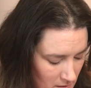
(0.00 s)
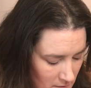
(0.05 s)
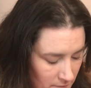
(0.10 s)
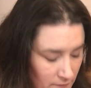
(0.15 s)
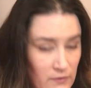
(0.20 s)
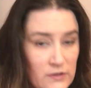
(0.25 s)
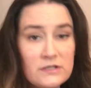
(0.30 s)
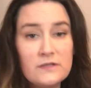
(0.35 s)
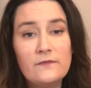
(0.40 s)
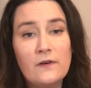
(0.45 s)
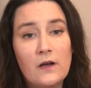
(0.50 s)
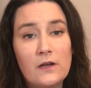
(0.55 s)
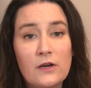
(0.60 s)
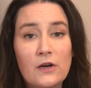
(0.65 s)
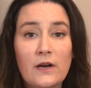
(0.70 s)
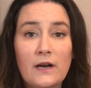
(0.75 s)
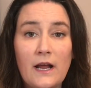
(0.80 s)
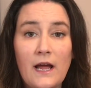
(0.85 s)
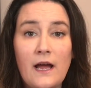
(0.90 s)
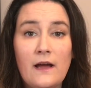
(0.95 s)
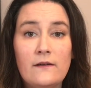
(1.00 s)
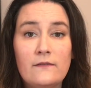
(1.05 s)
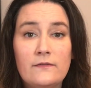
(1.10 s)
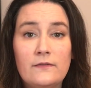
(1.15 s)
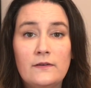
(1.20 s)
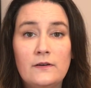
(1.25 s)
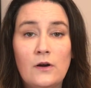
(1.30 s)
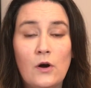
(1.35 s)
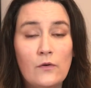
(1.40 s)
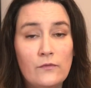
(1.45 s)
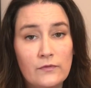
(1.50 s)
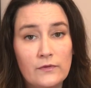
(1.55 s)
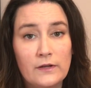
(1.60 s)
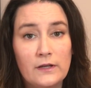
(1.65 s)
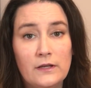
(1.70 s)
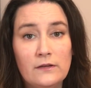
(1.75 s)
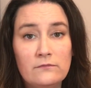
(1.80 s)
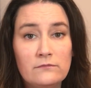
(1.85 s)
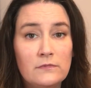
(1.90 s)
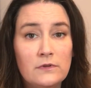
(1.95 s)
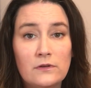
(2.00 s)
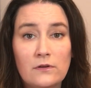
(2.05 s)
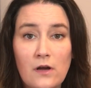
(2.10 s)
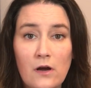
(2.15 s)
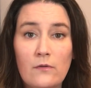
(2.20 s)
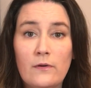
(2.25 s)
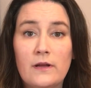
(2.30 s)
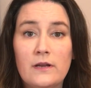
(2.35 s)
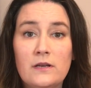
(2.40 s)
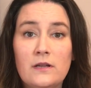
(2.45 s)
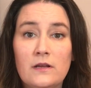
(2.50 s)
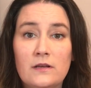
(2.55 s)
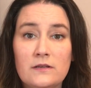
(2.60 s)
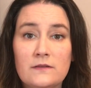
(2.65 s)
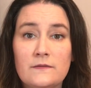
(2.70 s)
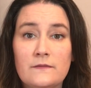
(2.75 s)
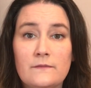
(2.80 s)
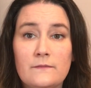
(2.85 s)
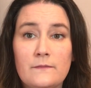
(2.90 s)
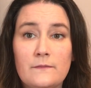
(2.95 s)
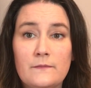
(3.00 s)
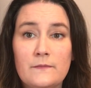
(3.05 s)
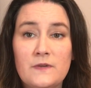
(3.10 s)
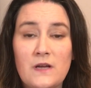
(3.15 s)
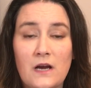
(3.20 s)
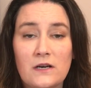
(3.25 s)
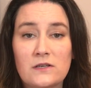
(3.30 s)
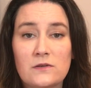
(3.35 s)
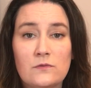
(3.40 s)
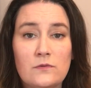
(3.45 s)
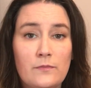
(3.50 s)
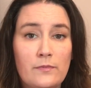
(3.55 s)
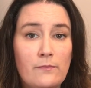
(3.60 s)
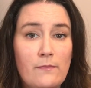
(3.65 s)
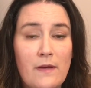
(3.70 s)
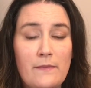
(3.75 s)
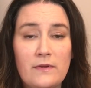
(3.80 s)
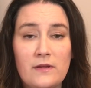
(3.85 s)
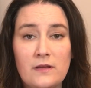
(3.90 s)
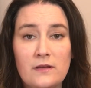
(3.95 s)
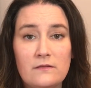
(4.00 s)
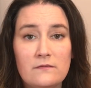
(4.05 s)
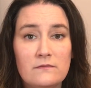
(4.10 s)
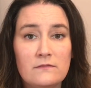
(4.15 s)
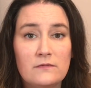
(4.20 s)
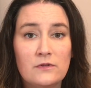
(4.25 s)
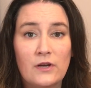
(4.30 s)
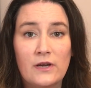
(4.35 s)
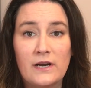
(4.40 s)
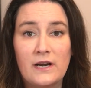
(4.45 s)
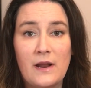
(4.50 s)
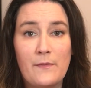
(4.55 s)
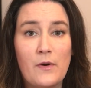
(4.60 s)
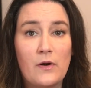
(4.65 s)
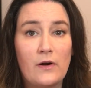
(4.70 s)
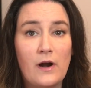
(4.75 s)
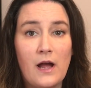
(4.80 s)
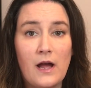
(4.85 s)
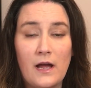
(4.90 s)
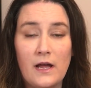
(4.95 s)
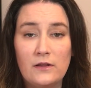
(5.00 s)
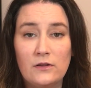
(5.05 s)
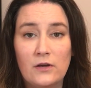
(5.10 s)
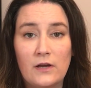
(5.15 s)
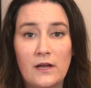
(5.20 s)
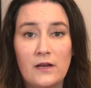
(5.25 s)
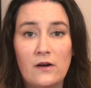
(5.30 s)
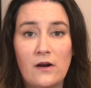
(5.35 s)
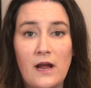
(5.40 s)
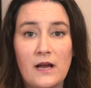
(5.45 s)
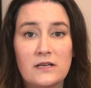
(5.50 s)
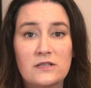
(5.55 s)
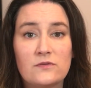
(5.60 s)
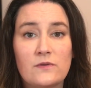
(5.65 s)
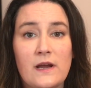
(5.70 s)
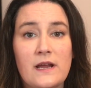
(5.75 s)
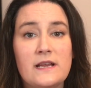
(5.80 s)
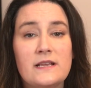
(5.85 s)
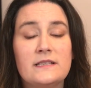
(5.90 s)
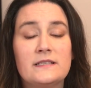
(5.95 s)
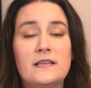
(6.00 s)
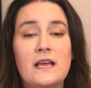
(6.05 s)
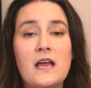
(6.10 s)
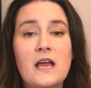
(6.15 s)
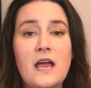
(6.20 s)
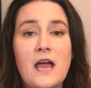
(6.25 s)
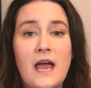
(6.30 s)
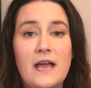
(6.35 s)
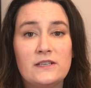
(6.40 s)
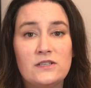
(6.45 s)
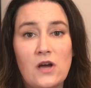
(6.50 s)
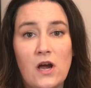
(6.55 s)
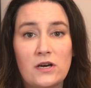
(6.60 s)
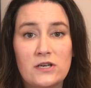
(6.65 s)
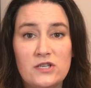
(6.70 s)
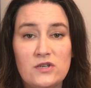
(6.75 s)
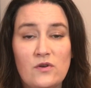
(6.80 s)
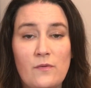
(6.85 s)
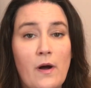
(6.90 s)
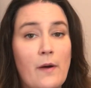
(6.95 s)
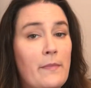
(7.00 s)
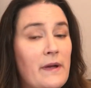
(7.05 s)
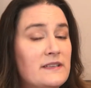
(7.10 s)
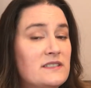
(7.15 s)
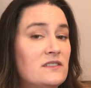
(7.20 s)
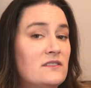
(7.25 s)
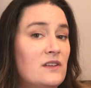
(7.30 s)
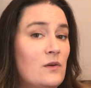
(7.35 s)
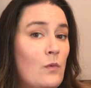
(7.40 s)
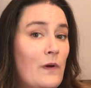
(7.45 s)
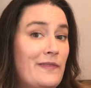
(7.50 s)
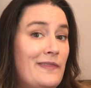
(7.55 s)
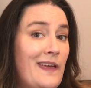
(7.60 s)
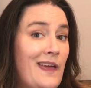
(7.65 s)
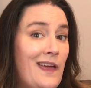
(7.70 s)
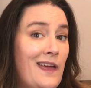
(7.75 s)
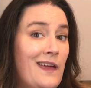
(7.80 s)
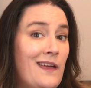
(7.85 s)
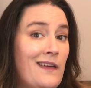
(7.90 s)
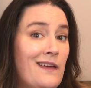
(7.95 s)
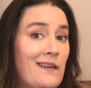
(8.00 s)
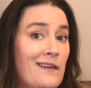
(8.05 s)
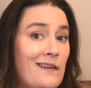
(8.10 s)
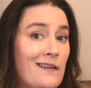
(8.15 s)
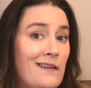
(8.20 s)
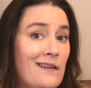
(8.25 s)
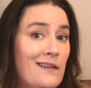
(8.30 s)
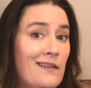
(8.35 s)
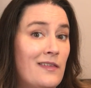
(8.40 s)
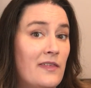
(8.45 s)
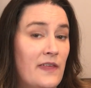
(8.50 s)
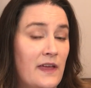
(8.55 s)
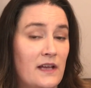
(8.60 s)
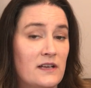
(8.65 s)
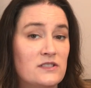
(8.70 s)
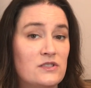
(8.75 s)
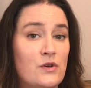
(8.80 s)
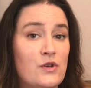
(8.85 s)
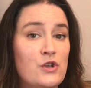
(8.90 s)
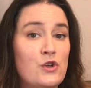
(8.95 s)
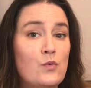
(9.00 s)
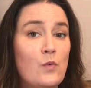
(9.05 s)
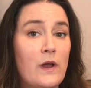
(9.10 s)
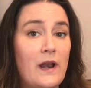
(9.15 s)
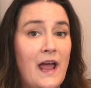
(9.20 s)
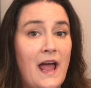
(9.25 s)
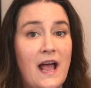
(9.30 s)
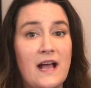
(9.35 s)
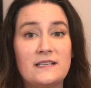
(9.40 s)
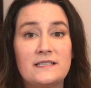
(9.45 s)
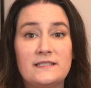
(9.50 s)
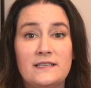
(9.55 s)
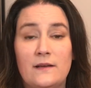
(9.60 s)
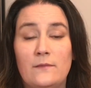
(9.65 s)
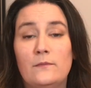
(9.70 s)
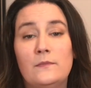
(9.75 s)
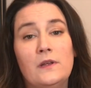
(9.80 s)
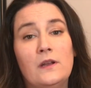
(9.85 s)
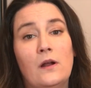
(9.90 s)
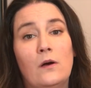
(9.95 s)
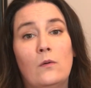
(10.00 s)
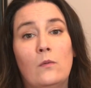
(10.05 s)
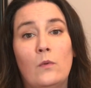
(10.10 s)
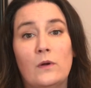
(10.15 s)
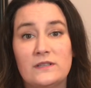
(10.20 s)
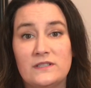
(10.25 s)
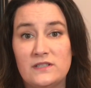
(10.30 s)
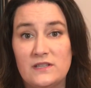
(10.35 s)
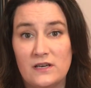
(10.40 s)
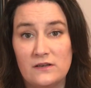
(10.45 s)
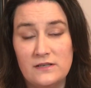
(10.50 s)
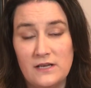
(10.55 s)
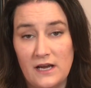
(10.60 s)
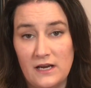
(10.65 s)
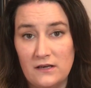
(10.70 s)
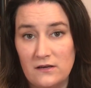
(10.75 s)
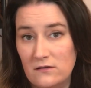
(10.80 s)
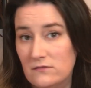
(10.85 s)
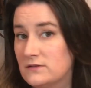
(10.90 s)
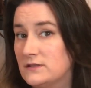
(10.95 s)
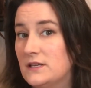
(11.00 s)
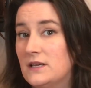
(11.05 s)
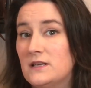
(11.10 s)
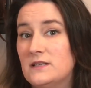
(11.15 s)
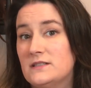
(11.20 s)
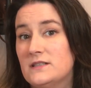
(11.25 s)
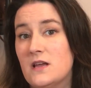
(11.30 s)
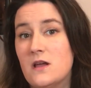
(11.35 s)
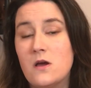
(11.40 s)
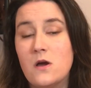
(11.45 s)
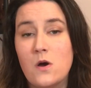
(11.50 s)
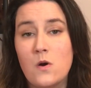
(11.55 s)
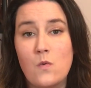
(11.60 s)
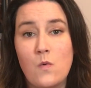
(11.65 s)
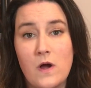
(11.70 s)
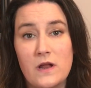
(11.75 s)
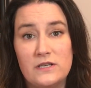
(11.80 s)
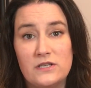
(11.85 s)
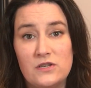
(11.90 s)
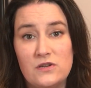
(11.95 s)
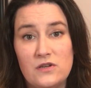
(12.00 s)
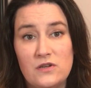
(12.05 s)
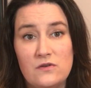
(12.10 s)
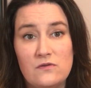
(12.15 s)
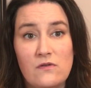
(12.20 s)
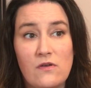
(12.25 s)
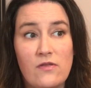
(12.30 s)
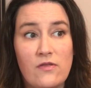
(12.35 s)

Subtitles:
First of all, you're going to have, hopefully, you'll go in, doctor will maybe look at an MRI, look at your x-rays, and talk to you about basically what they think. So you want to ask them, what's their diagnosis? What do